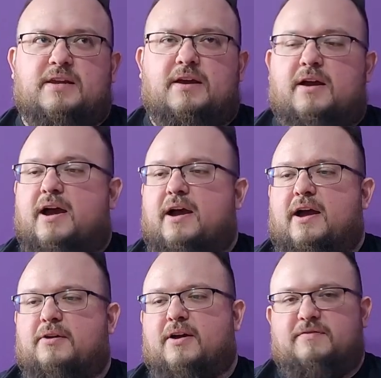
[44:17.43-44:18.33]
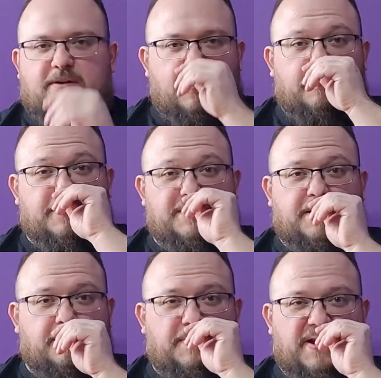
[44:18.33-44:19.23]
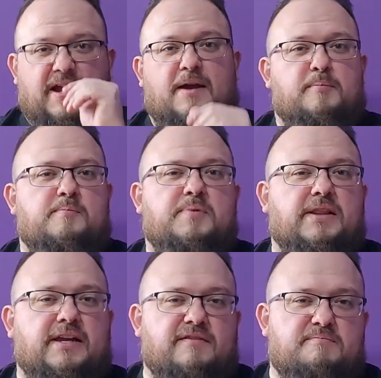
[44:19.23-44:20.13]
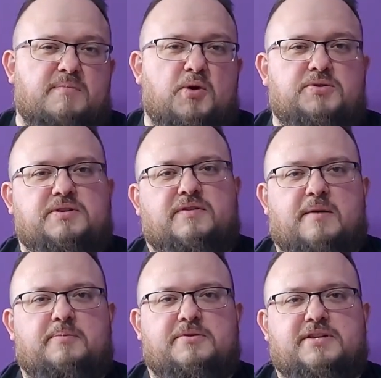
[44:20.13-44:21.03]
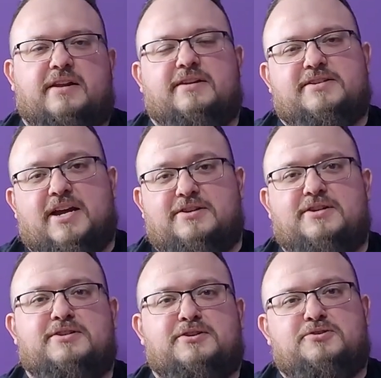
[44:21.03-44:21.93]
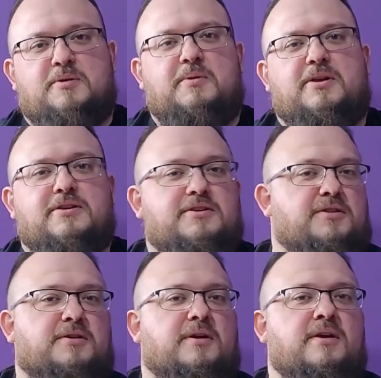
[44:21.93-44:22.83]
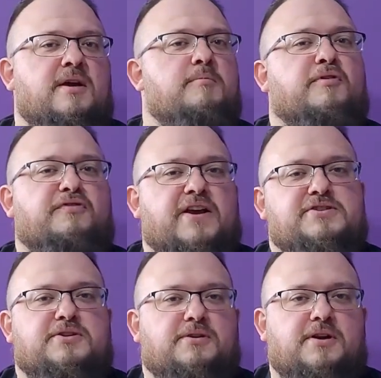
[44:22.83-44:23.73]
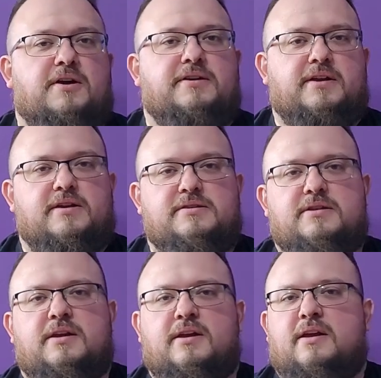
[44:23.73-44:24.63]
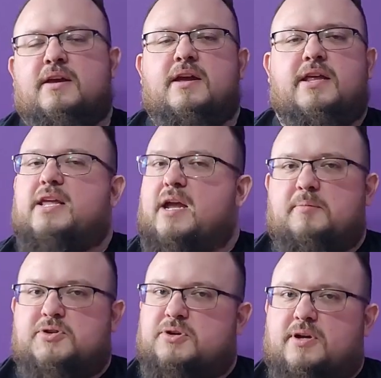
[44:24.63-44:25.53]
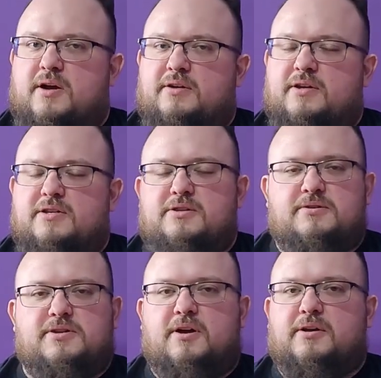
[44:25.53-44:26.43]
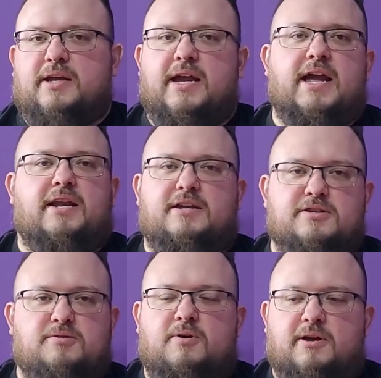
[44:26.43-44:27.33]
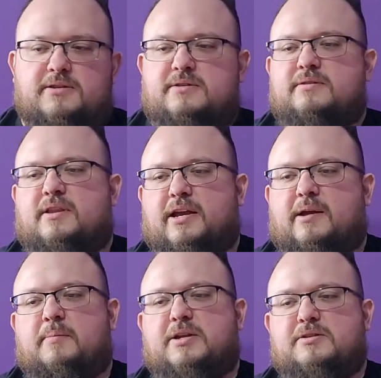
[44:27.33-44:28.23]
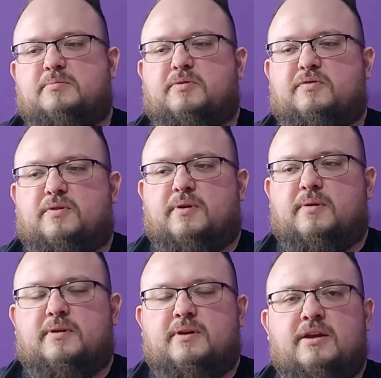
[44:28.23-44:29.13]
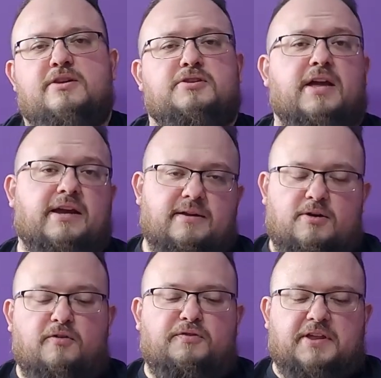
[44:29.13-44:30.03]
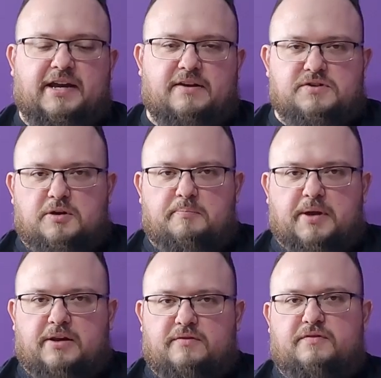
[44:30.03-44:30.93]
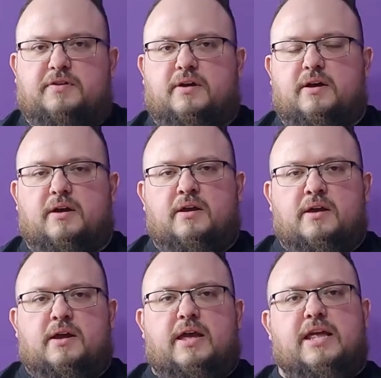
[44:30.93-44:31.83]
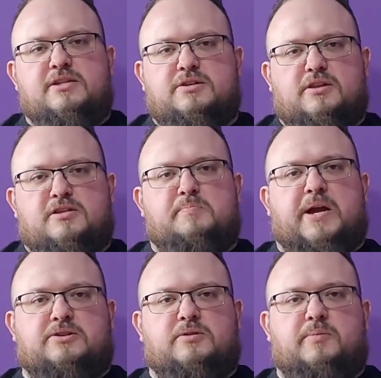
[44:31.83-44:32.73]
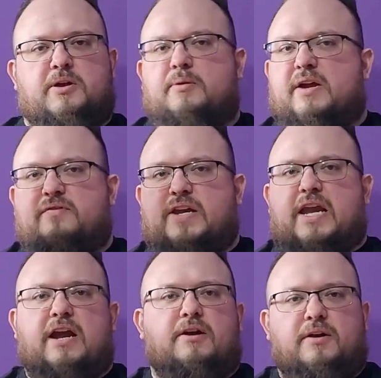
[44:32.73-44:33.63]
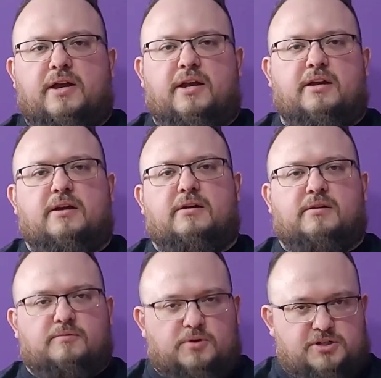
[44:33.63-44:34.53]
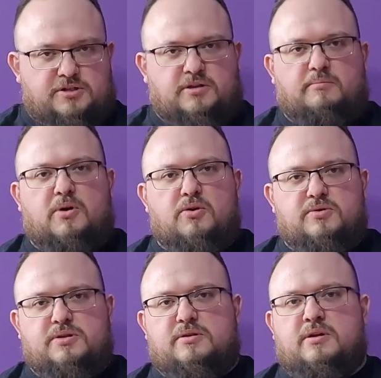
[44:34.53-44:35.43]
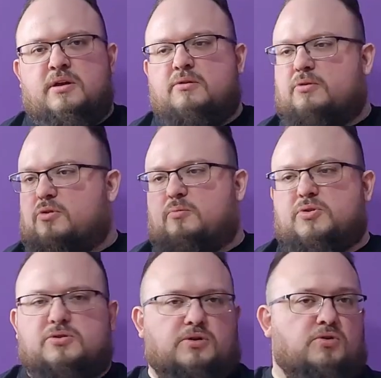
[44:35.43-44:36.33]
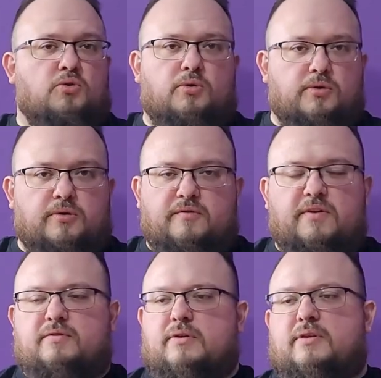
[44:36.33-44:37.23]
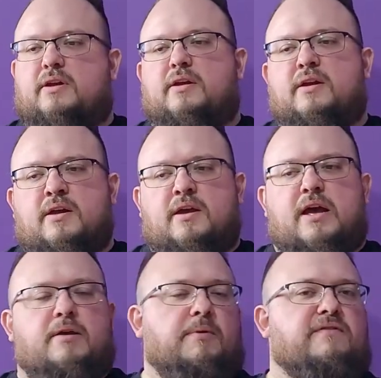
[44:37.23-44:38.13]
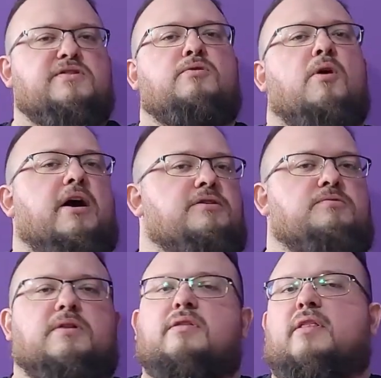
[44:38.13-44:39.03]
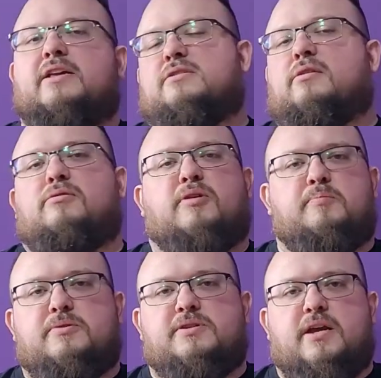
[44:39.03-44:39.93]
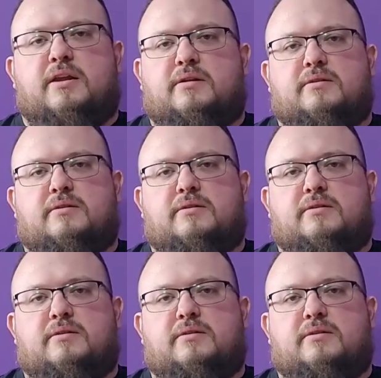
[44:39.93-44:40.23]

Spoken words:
I don't have the numbers here, but I believe most of that percentage actually is attributed to the professional contest. In the amateur contest, there's hardly any squats, like I mentioned before. So that hopefully that gives you a bit of the ends of the spectrum here. We have carrying, which is the most, with almost a quarter of everything, and we have squats with less than 3%.